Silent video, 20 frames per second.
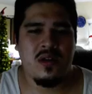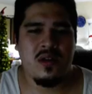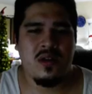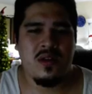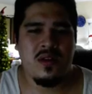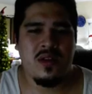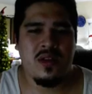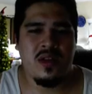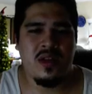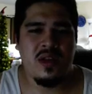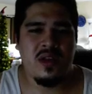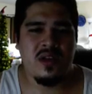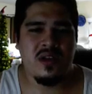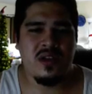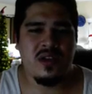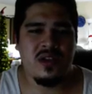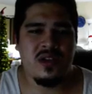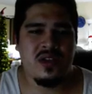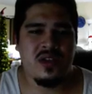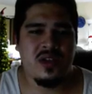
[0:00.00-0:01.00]
then it
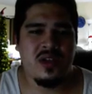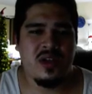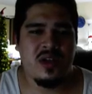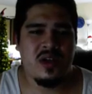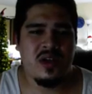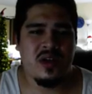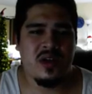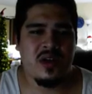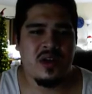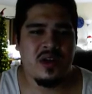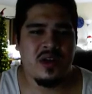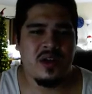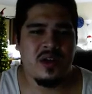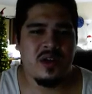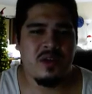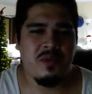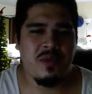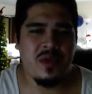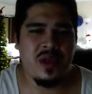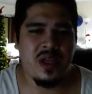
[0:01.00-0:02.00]

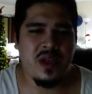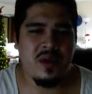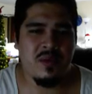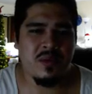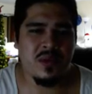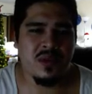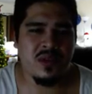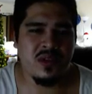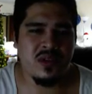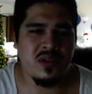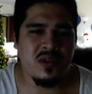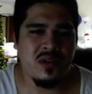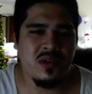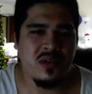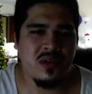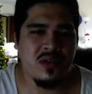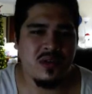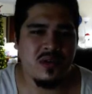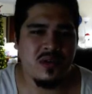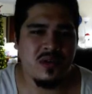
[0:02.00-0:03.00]
should be able
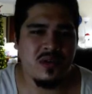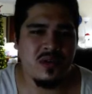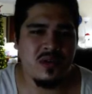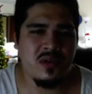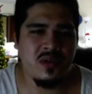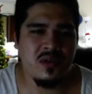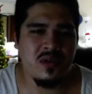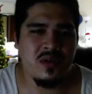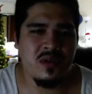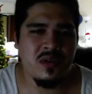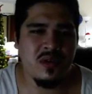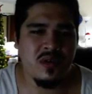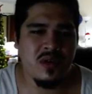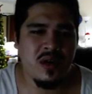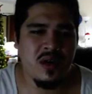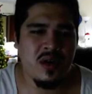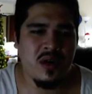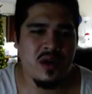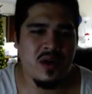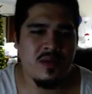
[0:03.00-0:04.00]
to,
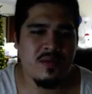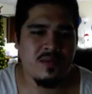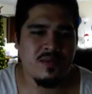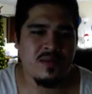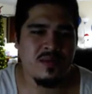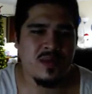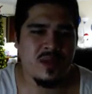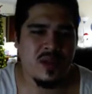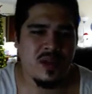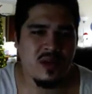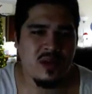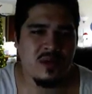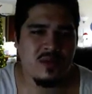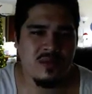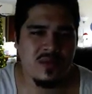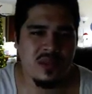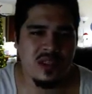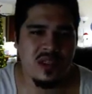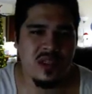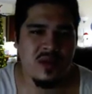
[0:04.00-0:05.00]
nope,
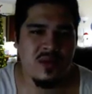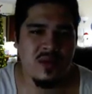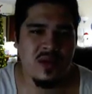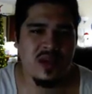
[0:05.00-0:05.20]
it's not wanting to